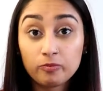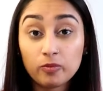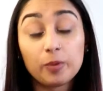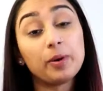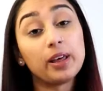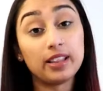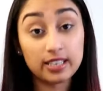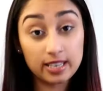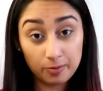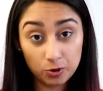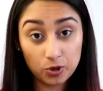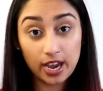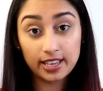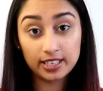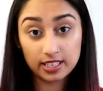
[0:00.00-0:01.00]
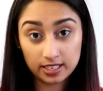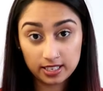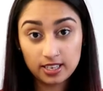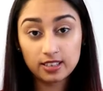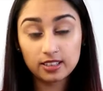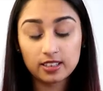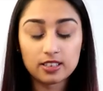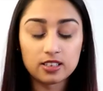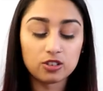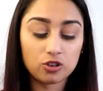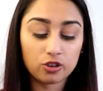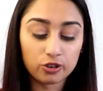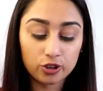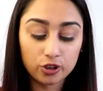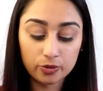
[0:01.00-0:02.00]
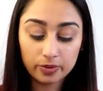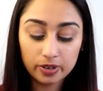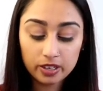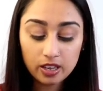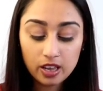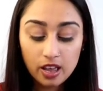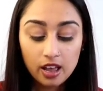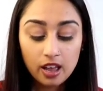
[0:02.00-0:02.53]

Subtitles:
Well, by the time you guys are seeing this, it's October.